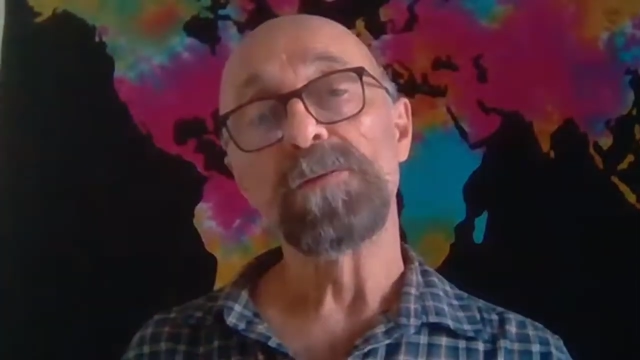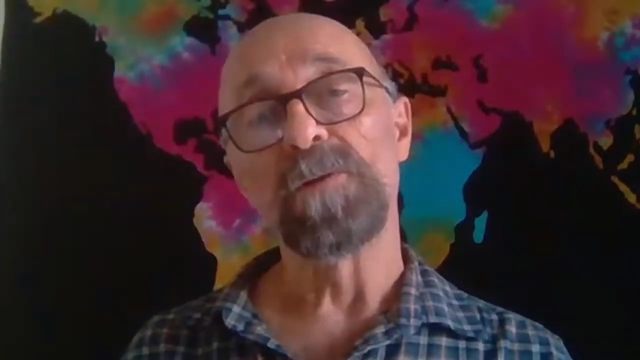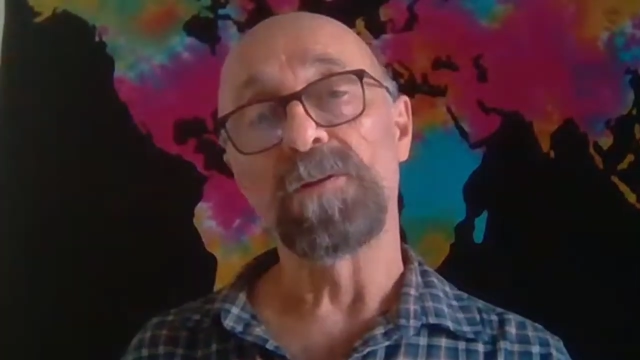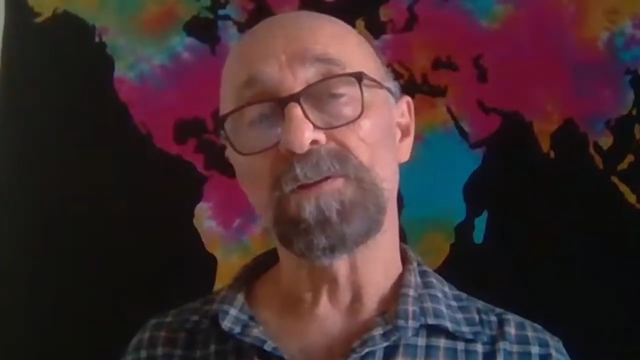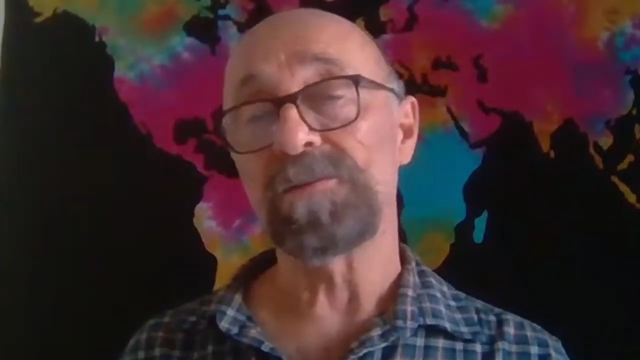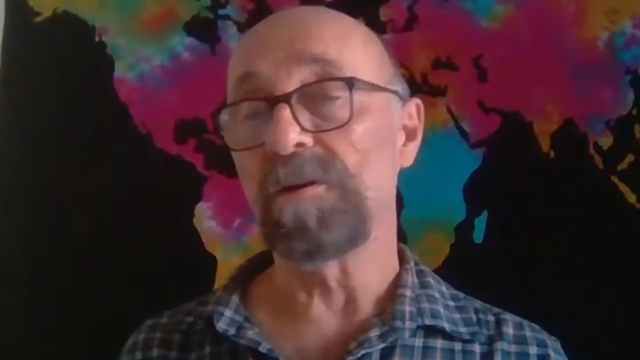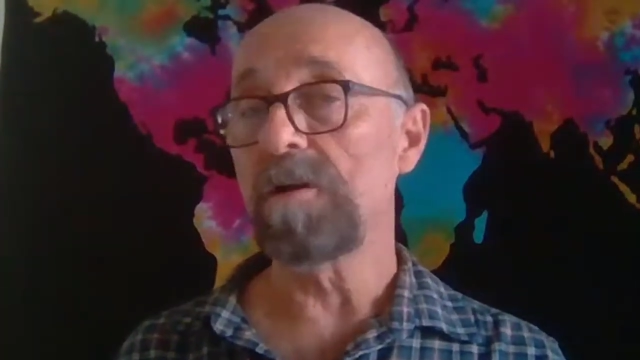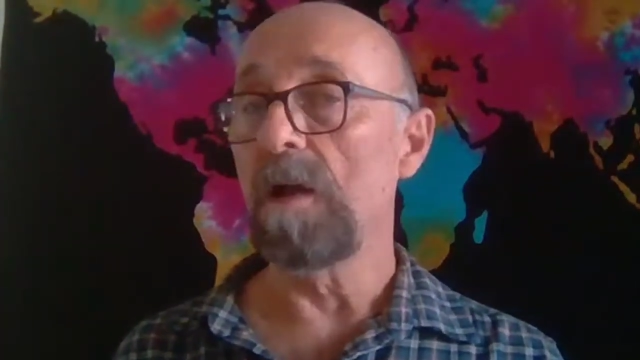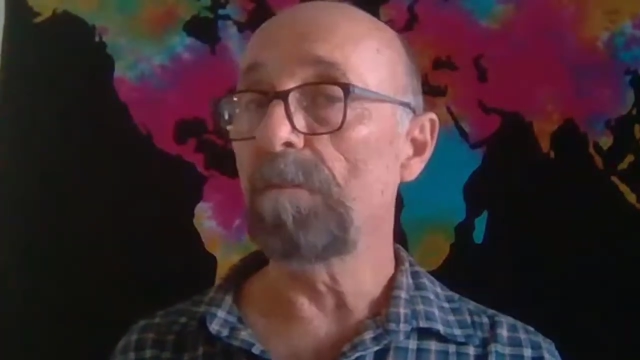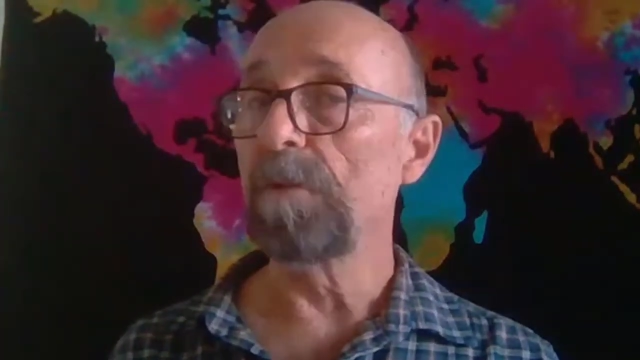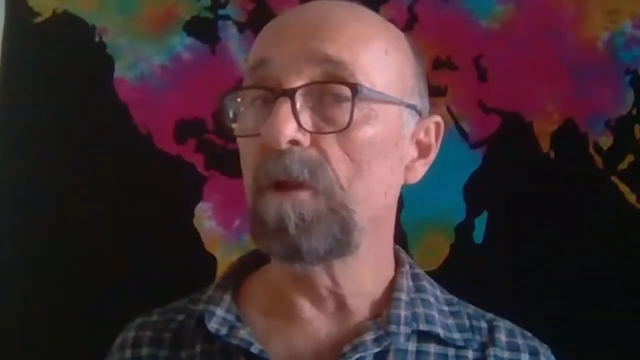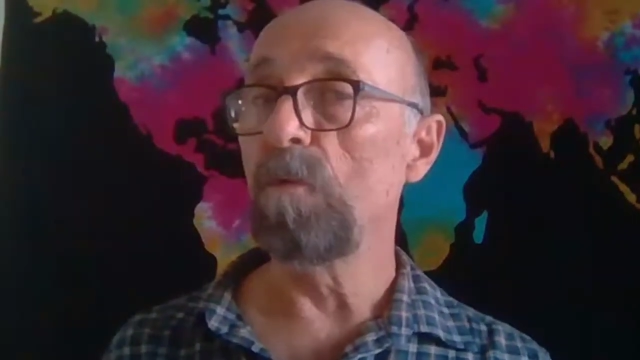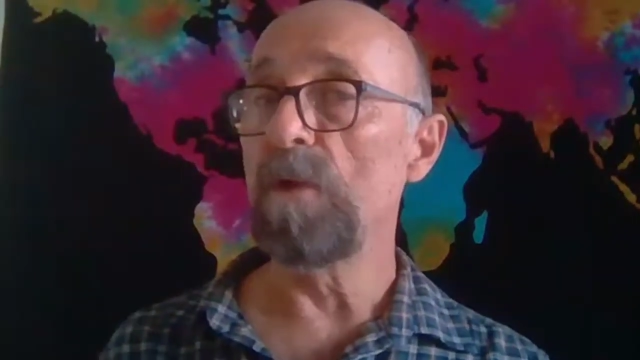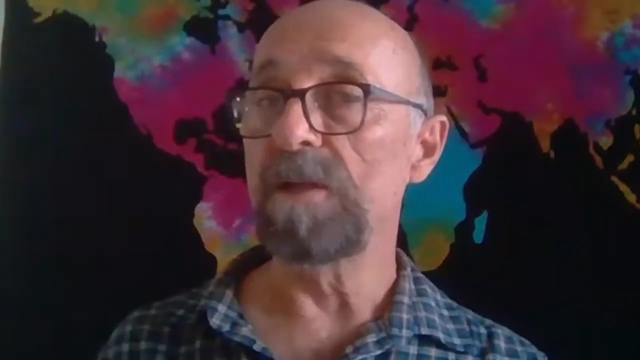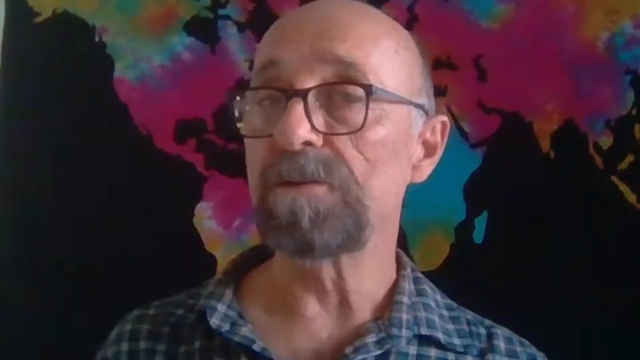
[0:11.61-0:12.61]
So just a
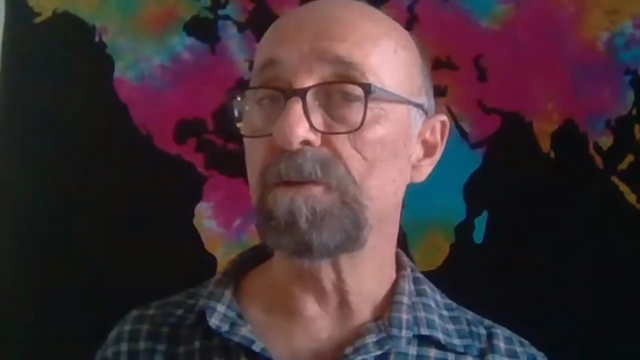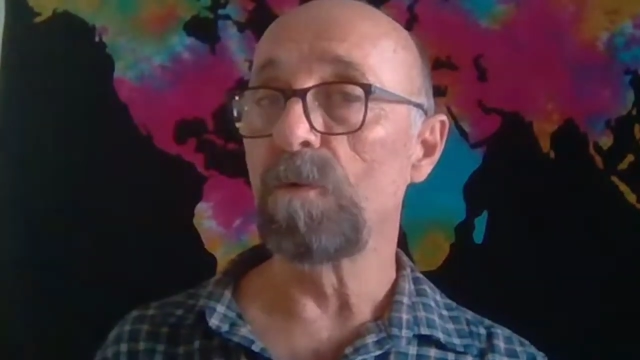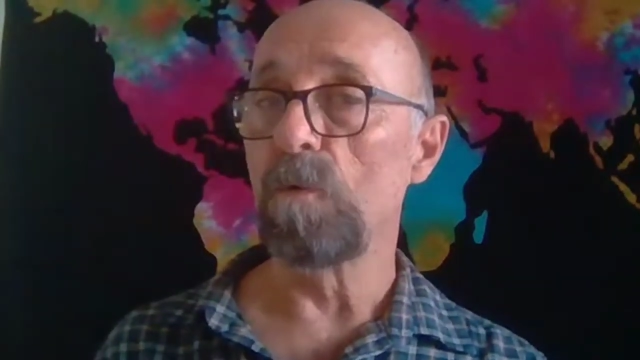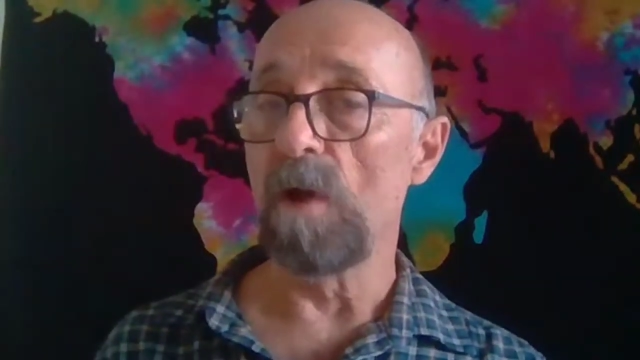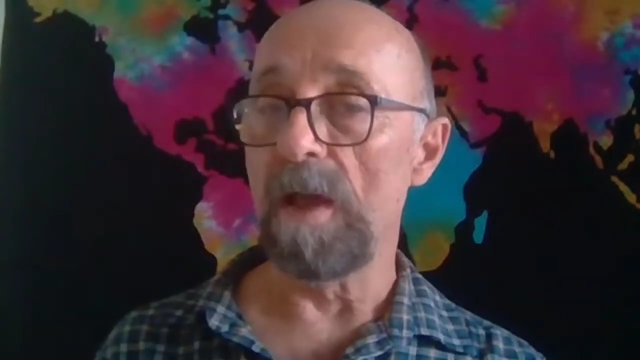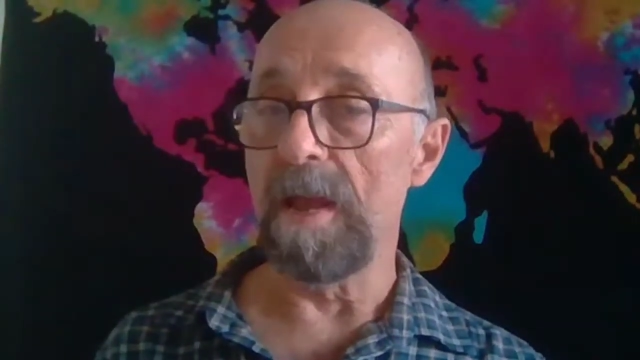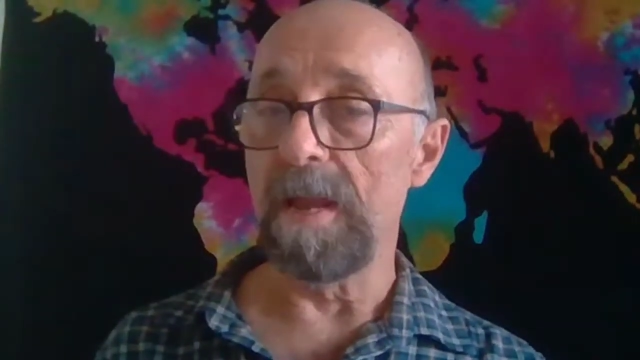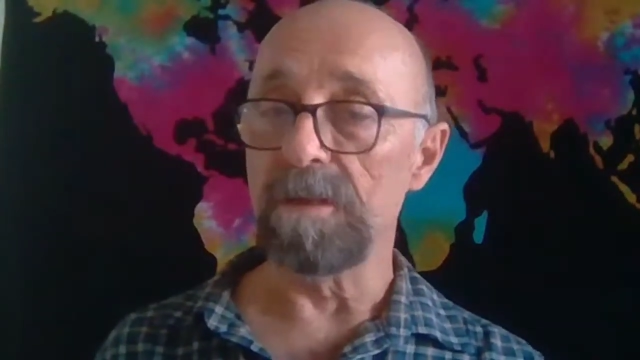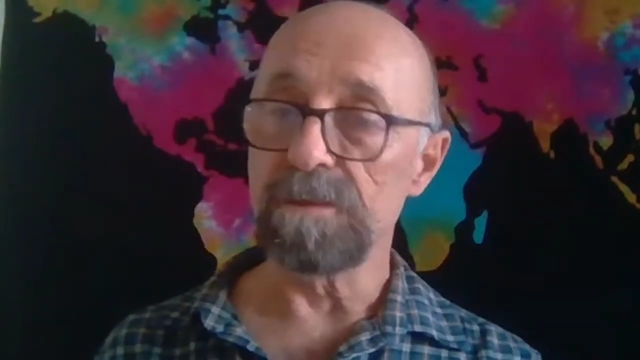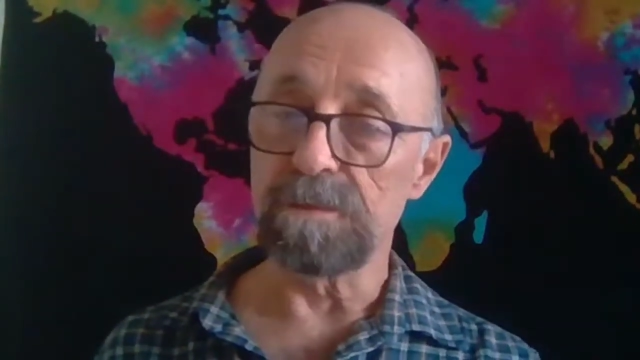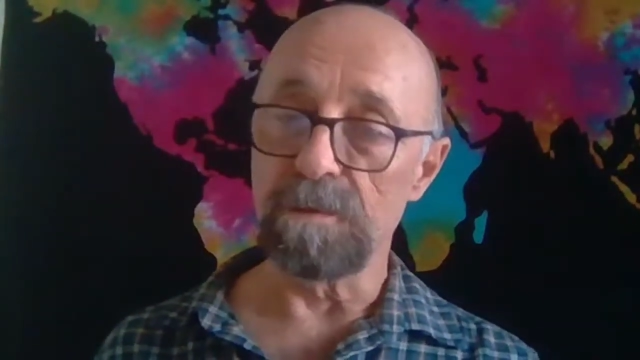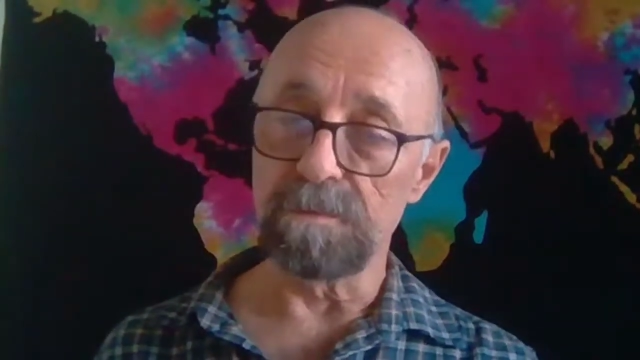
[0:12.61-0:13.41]
couple of weeks away.